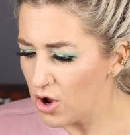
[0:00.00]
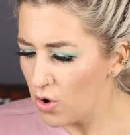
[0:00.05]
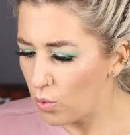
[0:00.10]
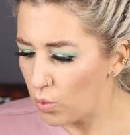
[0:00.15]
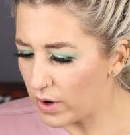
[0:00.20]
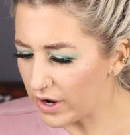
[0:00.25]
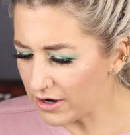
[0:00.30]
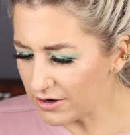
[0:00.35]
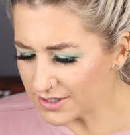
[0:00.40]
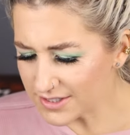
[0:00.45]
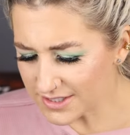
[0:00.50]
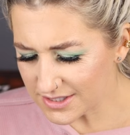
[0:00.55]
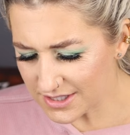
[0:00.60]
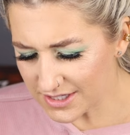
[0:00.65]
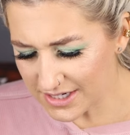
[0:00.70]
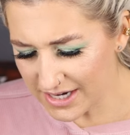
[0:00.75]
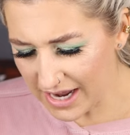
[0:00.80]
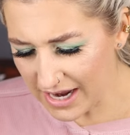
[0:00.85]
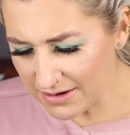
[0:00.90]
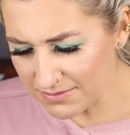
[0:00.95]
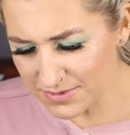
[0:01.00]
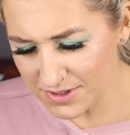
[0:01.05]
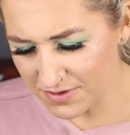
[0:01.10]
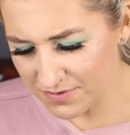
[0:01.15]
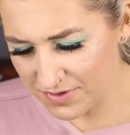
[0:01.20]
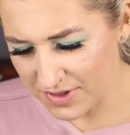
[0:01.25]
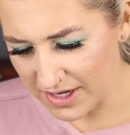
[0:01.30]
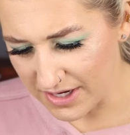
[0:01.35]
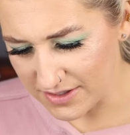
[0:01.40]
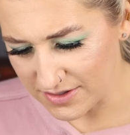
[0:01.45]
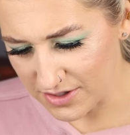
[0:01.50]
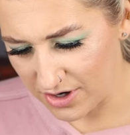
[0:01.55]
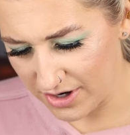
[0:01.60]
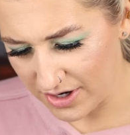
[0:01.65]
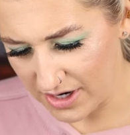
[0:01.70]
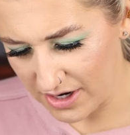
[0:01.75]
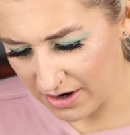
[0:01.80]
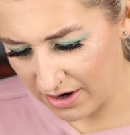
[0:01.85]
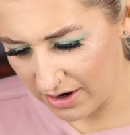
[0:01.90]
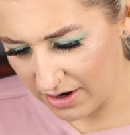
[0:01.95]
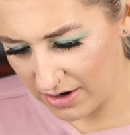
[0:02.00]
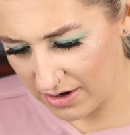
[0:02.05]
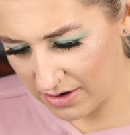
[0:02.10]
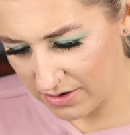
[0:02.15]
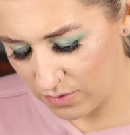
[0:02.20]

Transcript: Where is the names of things on here?